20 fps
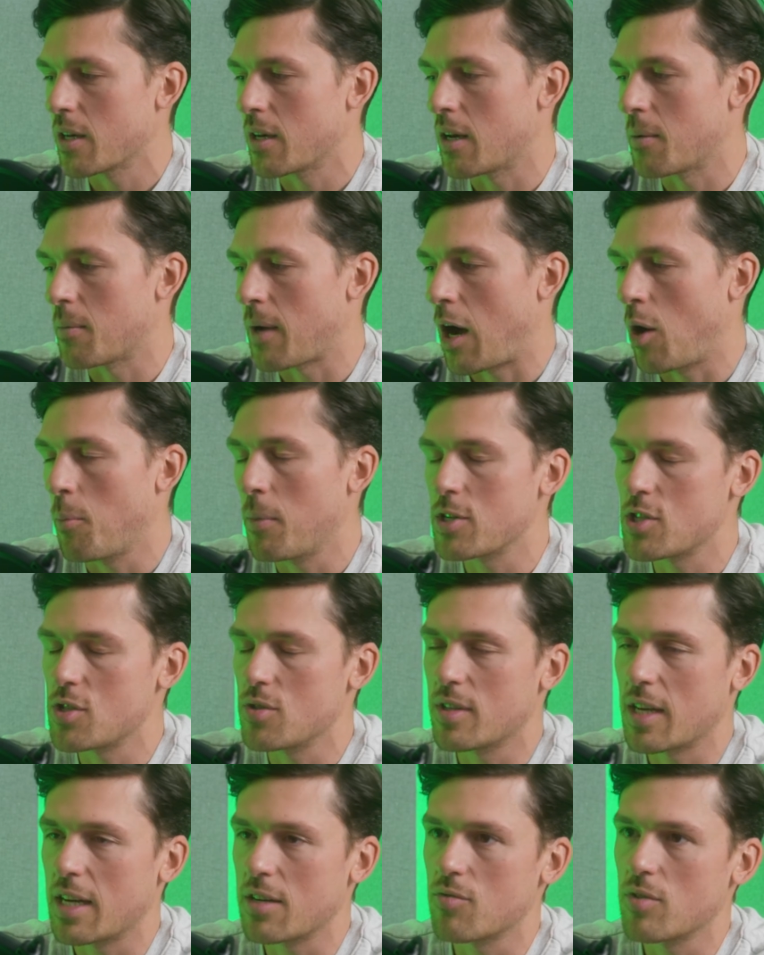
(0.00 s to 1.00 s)
How much
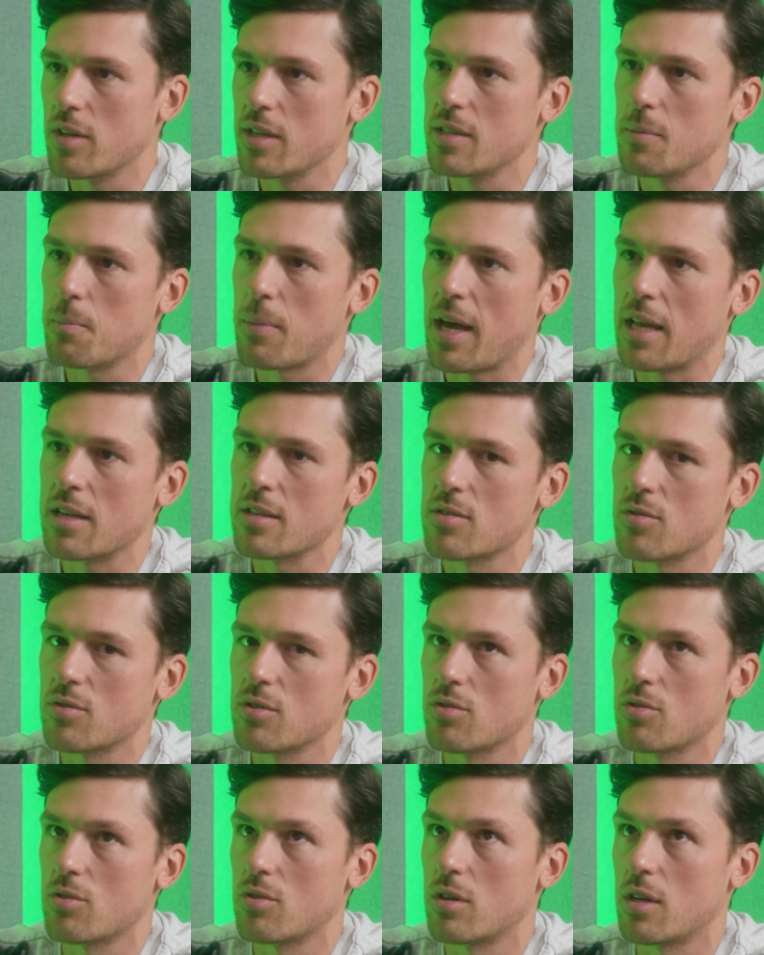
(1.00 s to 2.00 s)
you get really depends on
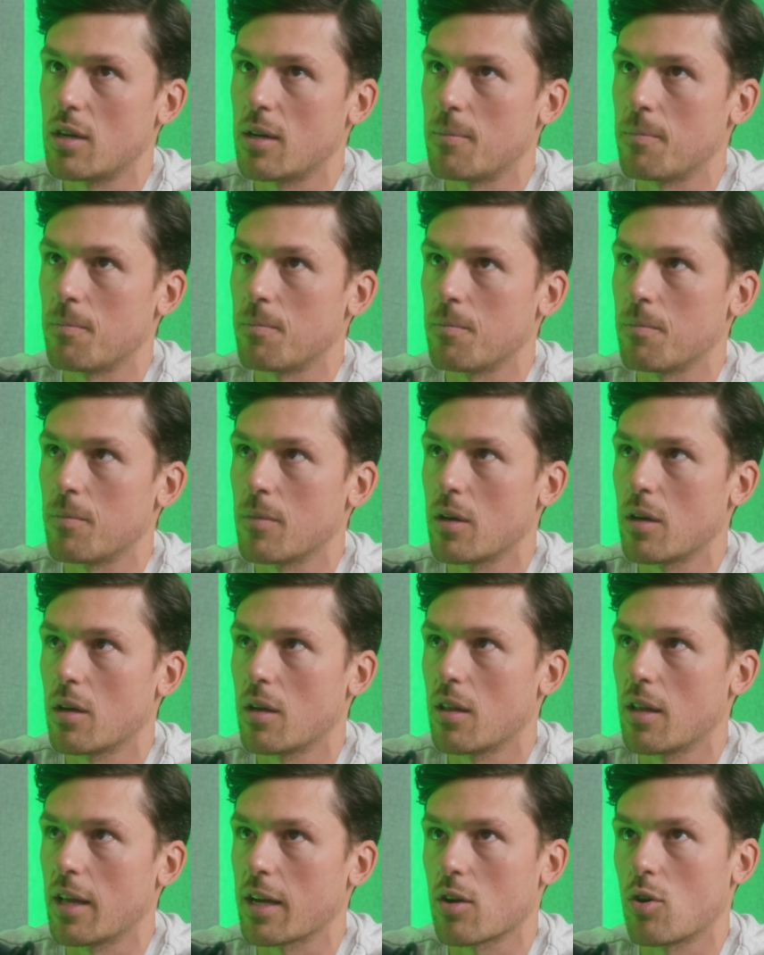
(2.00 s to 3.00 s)
your
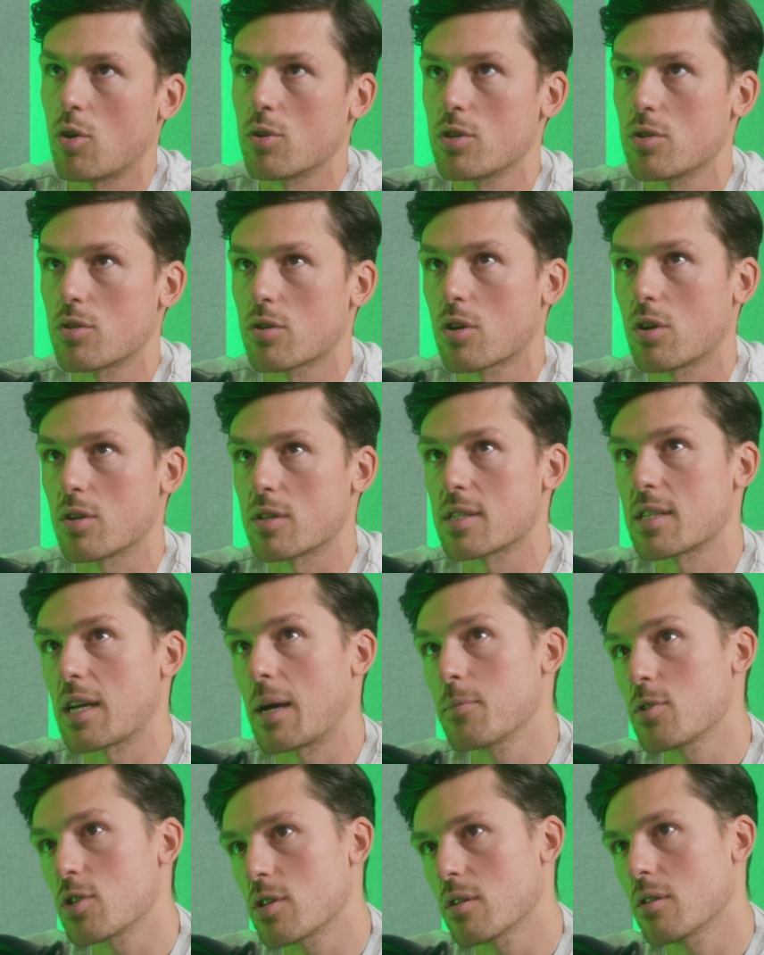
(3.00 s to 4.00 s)
on your
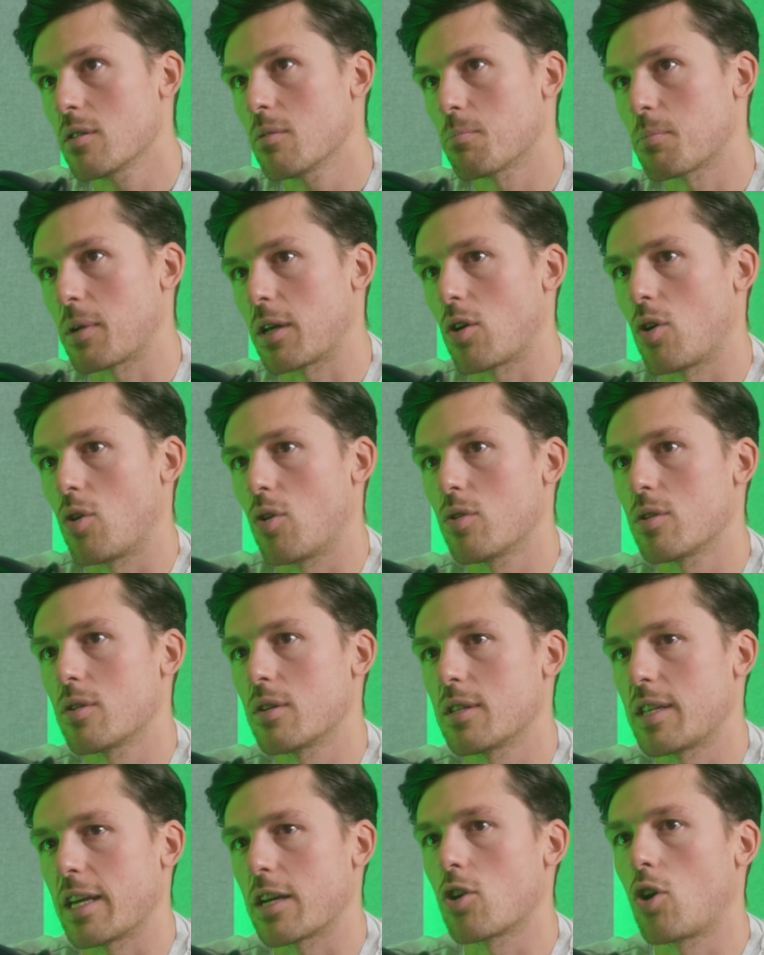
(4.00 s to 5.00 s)
consumption, but
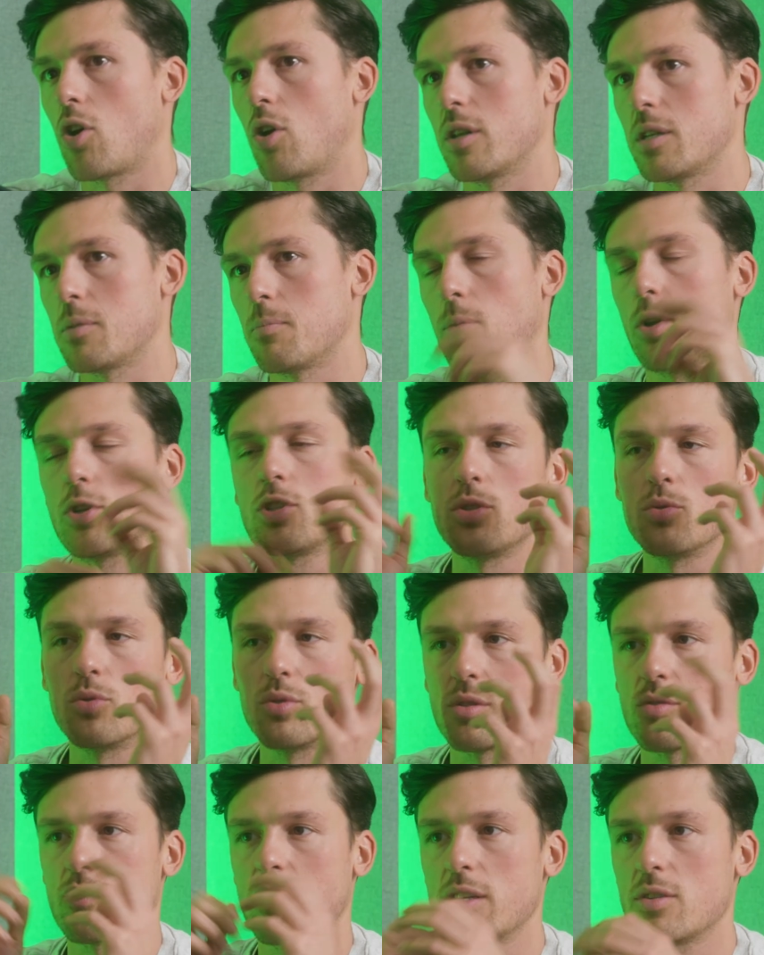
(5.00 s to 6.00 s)
they call it
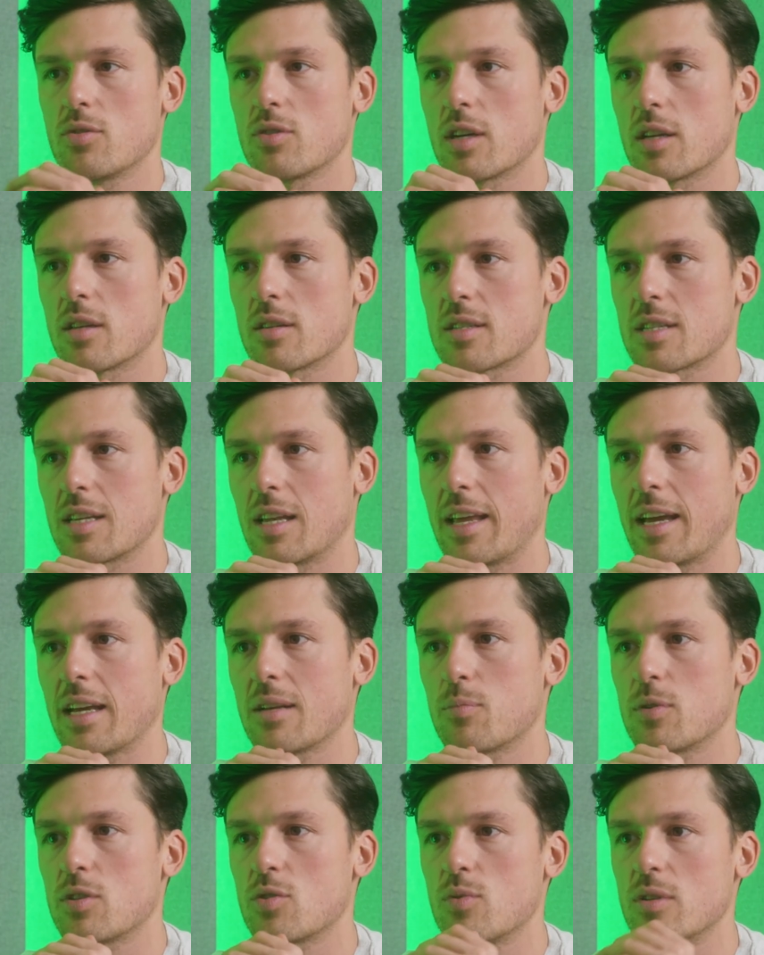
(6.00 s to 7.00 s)
modules, right? You can
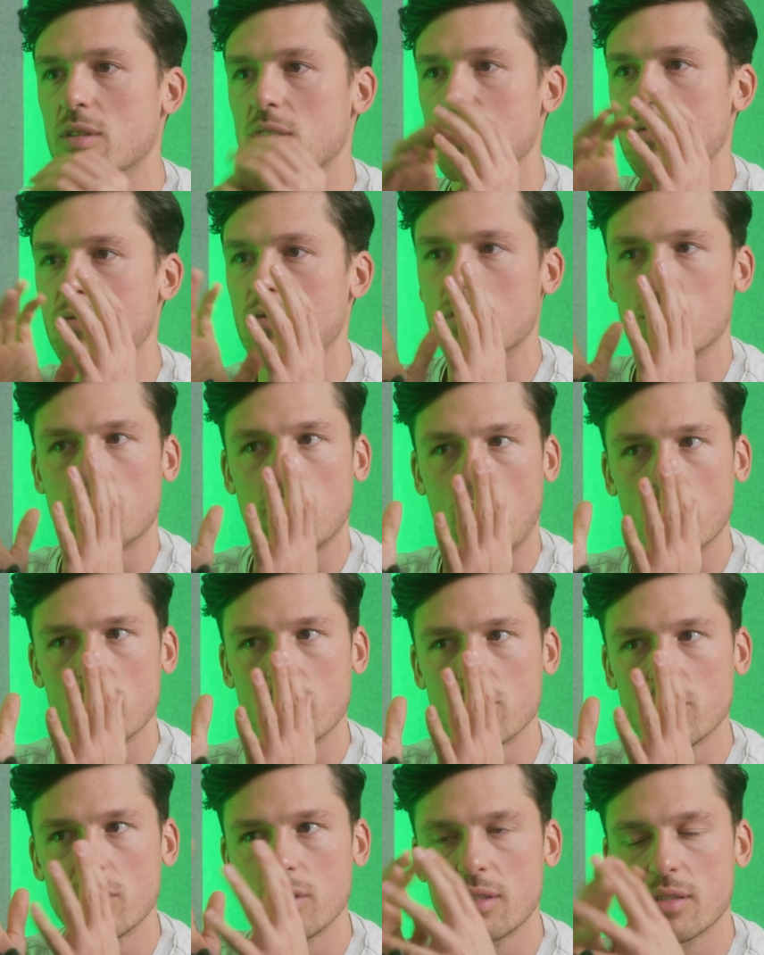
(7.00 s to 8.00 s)
select between different
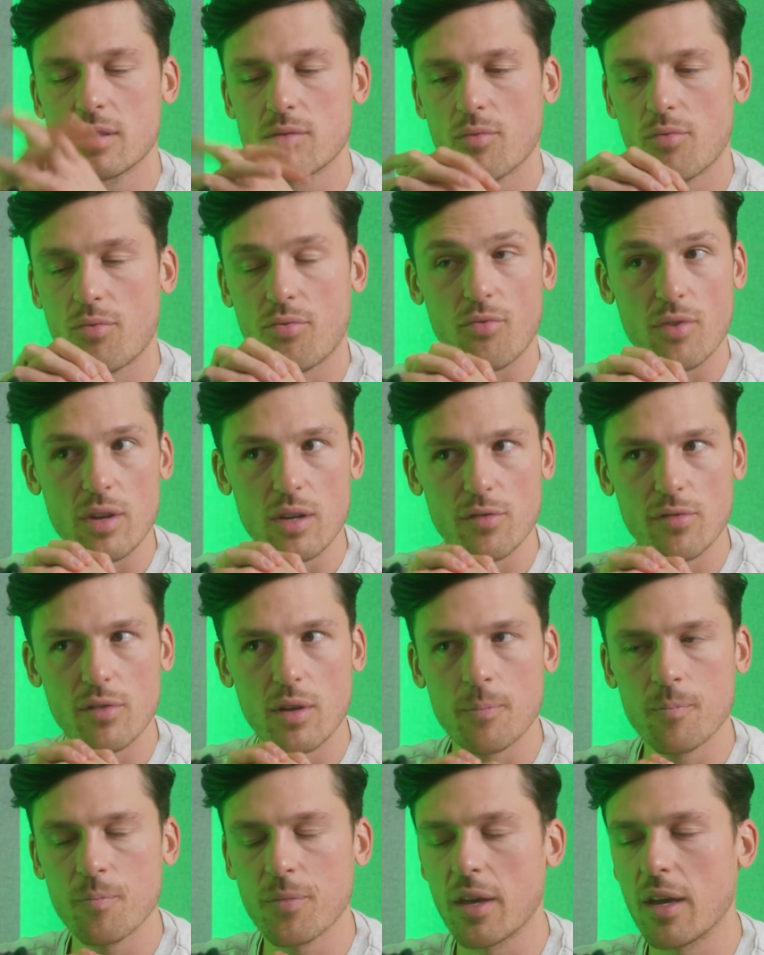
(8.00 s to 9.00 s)
modules, 3 of
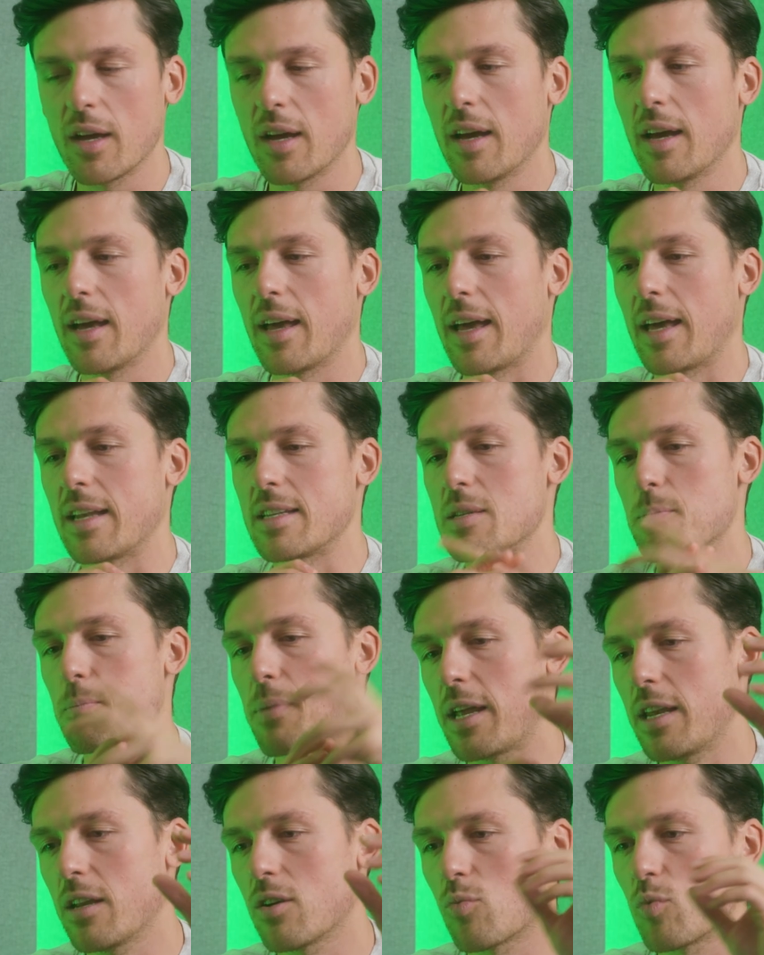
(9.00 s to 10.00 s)
them, and
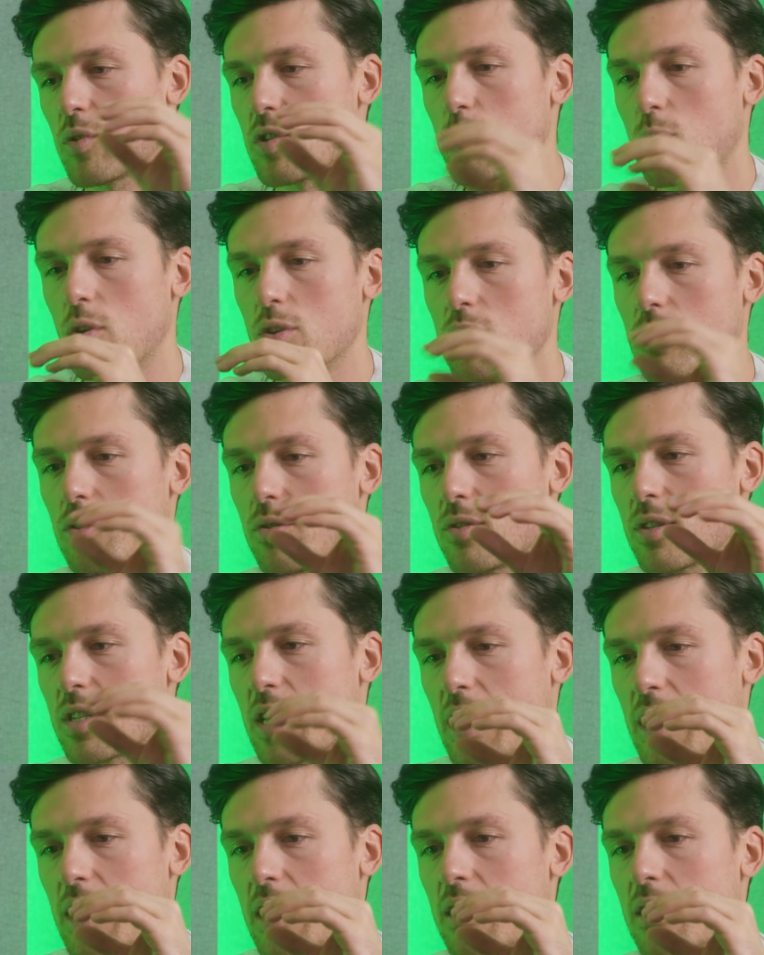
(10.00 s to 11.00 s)
depending on which module you
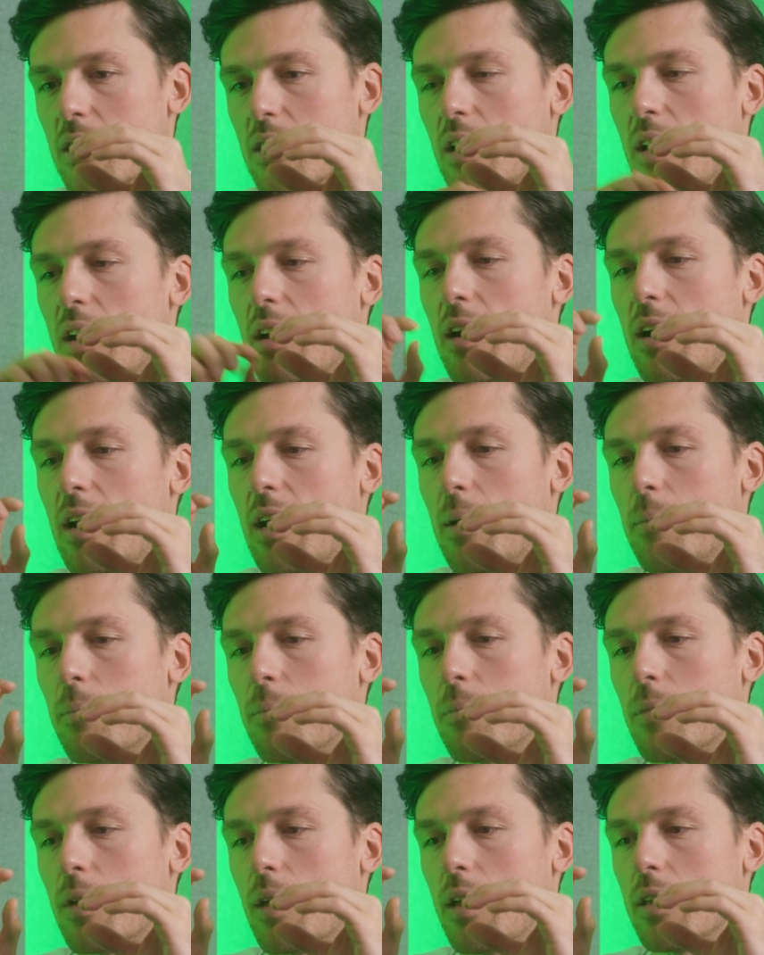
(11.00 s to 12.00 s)
take,
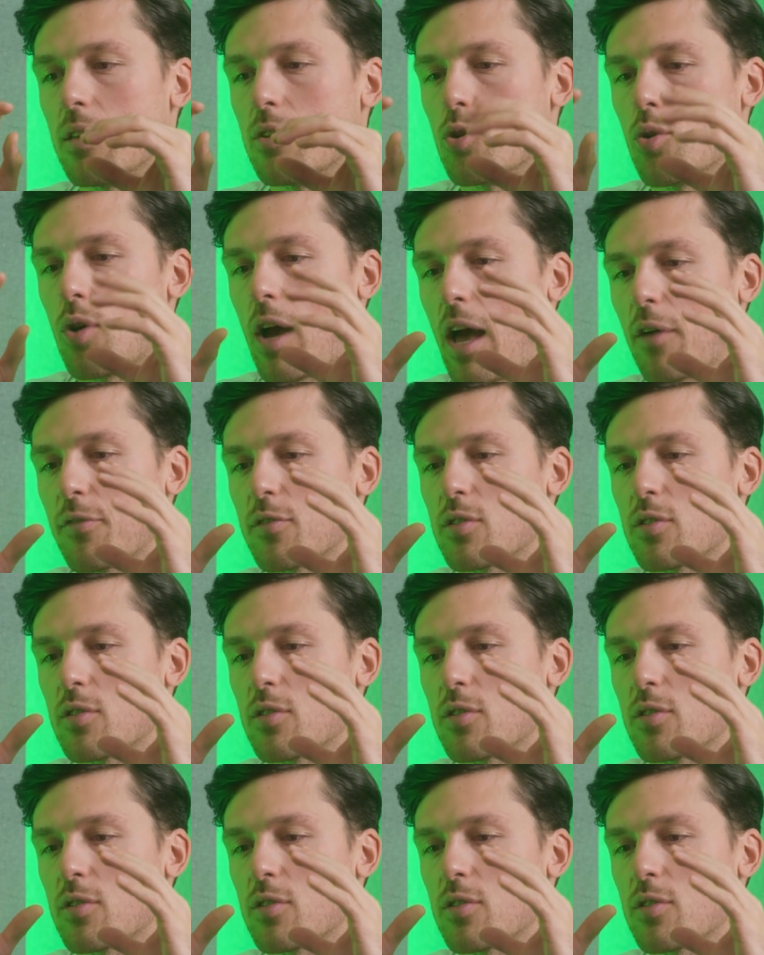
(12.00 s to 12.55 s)
you